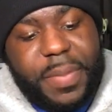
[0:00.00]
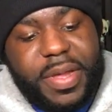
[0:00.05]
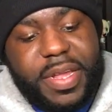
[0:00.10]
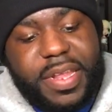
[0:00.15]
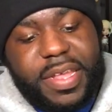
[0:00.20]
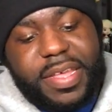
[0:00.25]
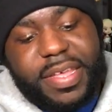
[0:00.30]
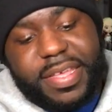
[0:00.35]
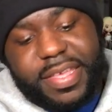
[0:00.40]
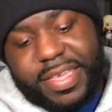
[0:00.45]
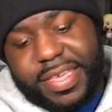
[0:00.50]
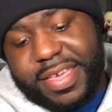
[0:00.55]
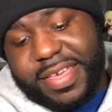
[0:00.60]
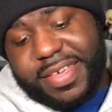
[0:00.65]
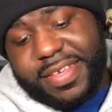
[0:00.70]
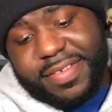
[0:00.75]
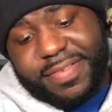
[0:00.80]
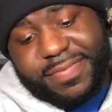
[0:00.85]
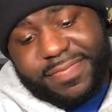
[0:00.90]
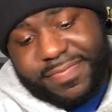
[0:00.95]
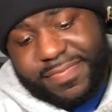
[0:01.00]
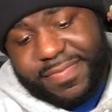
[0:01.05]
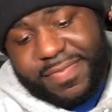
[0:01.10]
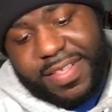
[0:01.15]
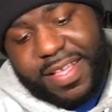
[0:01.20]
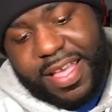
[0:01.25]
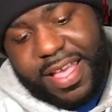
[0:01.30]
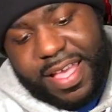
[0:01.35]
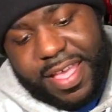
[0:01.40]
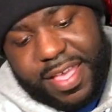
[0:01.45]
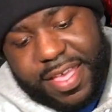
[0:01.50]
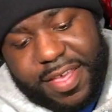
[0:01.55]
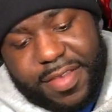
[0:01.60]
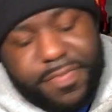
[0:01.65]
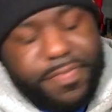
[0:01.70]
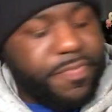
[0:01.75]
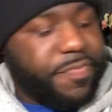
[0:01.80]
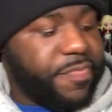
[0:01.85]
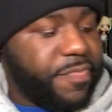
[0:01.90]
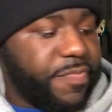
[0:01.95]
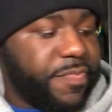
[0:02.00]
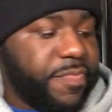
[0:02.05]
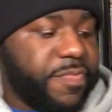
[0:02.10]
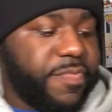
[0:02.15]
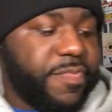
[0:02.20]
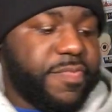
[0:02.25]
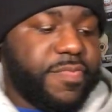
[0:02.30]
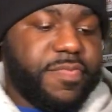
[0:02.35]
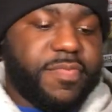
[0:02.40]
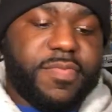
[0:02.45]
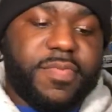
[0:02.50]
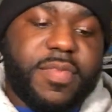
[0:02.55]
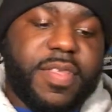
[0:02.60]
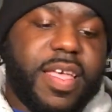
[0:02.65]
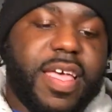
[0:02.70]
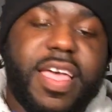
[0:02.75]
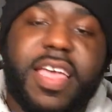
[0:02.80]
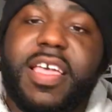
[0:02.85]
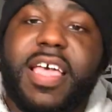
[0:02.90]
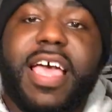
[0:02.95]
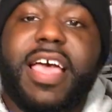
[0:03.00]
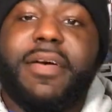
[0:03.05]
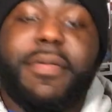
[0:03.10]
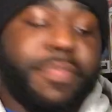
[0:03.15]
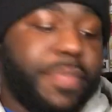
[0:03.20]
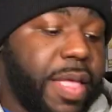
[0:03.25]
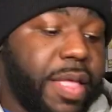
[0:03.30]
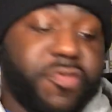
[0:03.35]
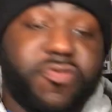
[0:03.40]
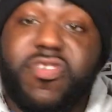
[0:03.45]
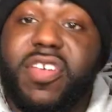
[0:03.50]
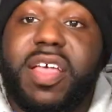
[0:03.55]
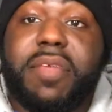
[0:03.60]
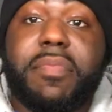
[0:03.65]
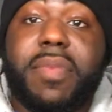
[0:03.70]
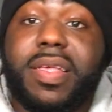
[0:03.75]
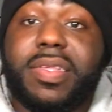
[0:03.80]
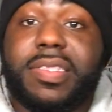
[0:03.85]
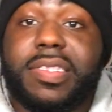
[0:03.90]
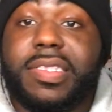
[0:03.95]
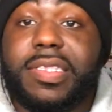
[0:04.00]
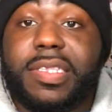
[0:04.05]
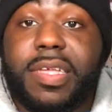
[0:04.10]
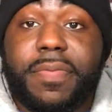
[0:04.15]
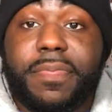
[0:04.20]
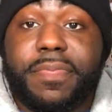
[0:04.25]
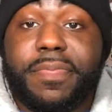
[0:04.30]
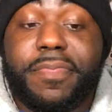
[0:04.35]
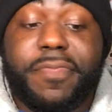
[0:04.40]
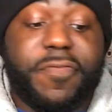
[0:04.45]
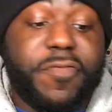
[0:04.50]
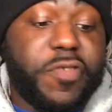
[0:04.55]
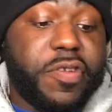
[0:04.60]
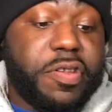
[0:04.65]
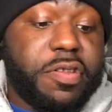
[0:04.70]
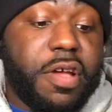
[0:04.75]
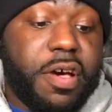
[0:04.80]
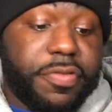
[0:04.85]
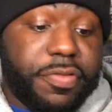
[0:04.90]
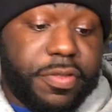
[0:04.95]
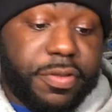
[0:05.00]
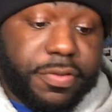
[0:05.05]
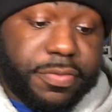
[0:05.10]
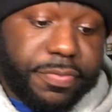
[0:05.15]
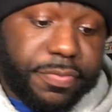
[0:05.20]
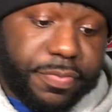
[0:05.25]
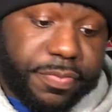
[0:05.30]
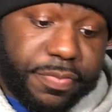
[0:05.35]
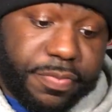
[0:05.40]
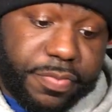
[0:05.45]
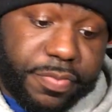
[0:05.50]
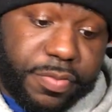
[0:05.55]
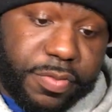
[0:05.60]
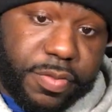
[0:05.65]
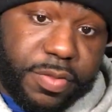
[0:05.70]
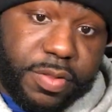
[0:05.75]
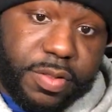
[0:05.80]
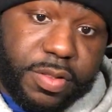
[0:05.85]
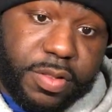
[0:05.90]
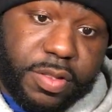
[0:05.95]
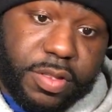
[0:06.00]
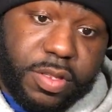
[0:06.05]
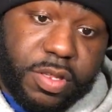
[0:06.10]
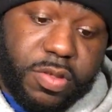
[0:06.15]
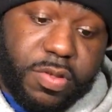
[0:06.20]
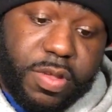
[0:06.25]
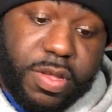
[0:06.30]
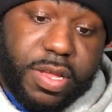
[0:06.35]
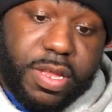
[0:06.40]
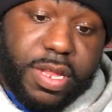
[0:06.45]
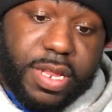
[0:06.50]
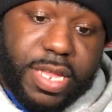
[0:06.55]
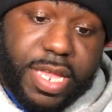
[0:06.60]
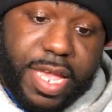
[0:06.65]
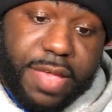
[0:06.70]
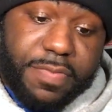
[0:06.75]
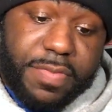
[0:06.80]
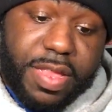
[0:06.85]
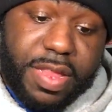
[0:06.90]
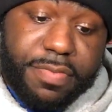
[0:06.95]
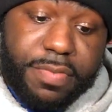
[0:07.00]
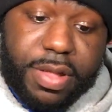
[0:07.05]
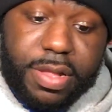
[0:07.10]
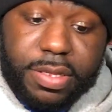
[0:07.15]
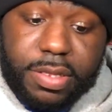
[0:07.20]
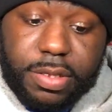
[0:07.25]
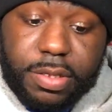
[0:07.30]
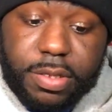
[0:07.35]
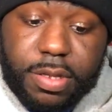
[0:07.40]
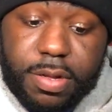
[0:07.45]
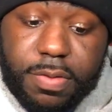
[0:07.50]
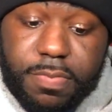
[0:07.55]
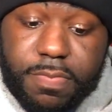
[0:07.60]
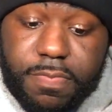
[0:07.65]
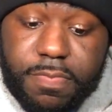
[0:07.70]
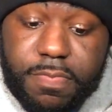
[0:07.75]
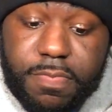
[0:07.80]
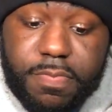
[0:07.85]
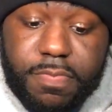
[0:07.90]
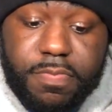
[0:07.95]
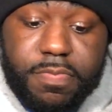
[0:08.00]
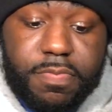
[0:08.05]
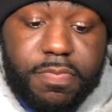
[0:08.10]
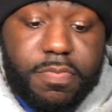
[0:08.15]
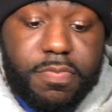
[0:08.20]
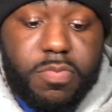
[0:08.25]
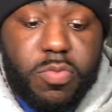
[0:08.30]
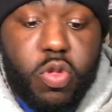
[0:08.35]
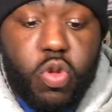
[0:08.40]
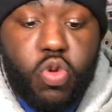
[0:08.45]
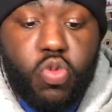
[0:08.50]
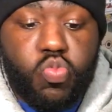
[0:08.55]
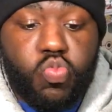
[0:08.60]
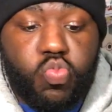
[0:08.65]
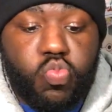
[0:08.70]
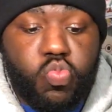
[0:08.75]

but uh, yeah, I am. I, I'm not trying to mess this up for nothing. You ain't gonna get me to mess this up. Nope.